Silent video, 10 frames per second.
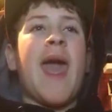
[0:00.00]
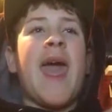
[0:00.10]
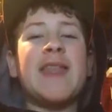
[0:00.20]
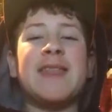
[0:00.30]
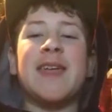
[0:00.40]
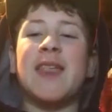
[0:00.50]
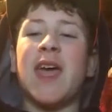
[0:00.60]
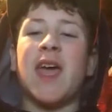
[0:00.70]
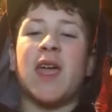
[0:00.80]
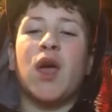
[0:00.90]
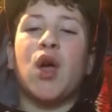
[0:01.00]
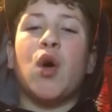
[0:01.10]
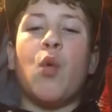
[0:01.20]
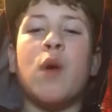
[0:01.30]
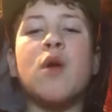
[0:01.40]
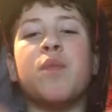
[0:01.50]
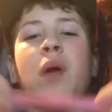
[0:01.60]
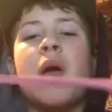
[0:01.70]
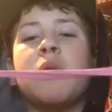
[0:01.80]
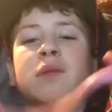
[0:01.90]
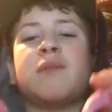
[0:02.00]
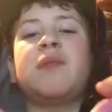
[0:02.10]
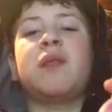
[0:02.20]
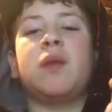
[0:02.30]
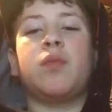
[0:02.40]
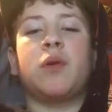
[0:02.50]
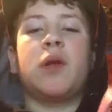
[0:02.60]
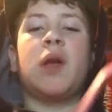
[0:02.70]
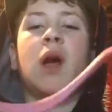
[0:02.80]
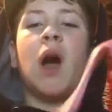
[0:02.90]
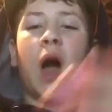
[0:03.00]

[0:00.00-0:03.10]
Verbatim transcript: and today we are playing with some Silly Putty.